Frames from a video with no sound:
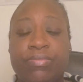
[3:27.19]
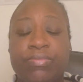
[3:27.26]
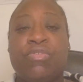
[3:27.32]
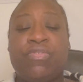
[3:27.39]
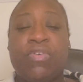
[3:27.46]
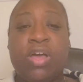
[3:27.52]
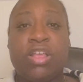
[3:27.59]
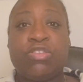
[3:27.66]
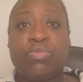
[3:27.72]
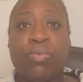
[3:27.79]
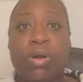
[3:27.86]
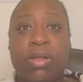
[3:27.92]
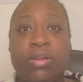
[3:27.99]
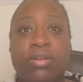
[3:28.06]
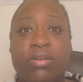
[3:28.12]
The first
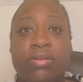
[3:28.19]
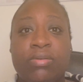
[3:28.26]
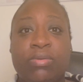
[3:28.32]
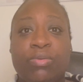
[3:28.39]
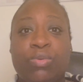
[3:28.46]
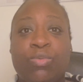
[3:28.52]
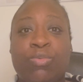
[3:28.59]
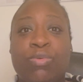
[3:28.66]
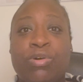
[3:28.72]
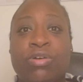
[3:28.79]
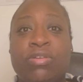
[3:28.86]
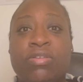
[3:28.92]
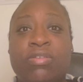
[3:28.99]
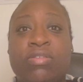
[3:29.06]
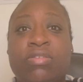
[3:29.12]
one
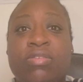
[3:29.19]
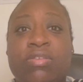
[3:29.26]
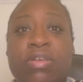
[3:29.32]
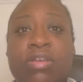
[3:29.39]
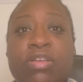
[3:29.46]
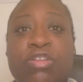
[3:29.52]
was